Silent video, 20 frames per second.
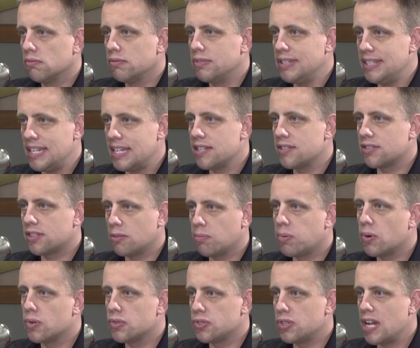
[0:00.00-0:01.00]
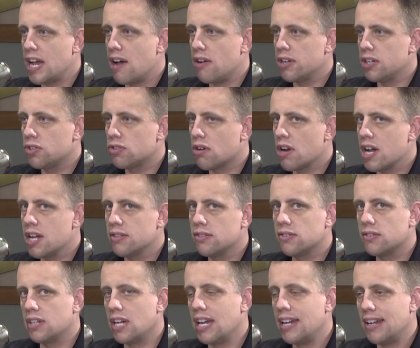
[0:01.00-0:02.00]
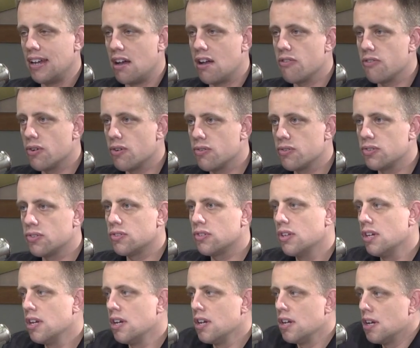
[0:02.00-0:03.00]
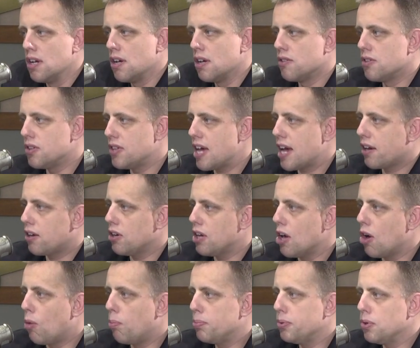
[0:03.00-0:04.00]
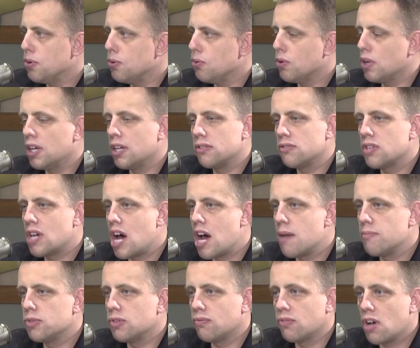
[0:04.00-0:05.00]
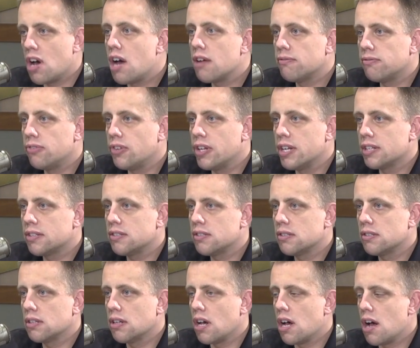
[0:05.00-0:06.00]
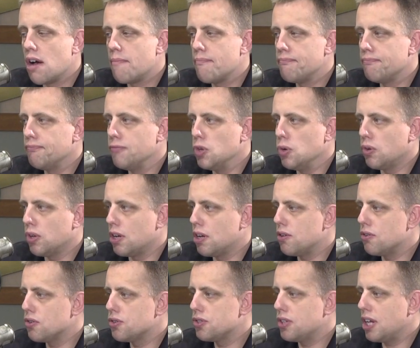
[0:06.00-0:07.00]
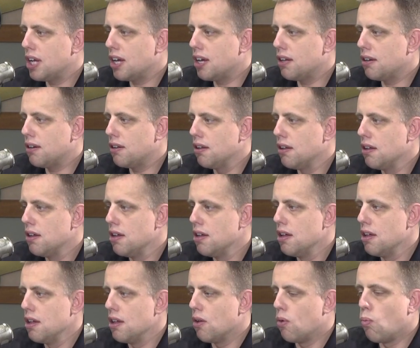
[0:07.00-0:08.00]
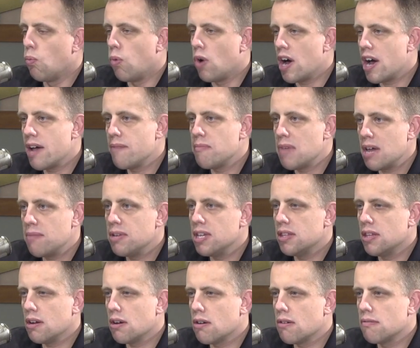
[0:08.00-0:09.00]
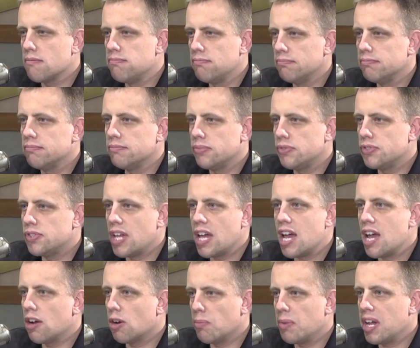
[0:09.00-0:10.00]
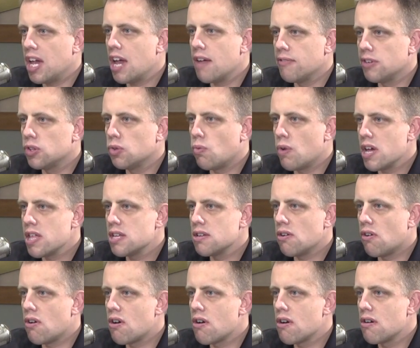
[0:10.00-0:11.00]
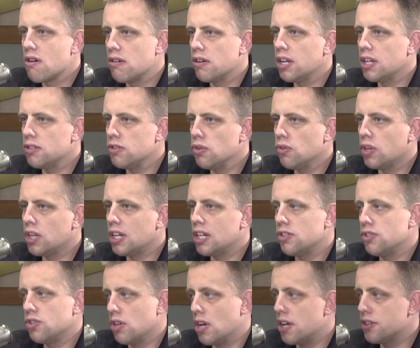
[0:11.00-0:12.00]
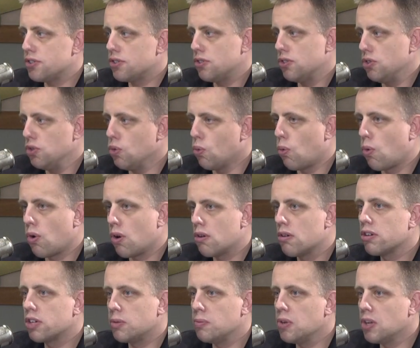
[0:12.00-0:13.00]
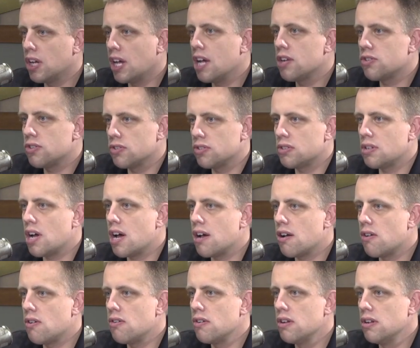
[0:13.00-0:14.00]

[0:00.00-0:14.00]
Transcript: DISC personality traits and others, that could help you in times of conflict. You could understand why maybe they're saying or behaving the way they are, and you can adjust your communication style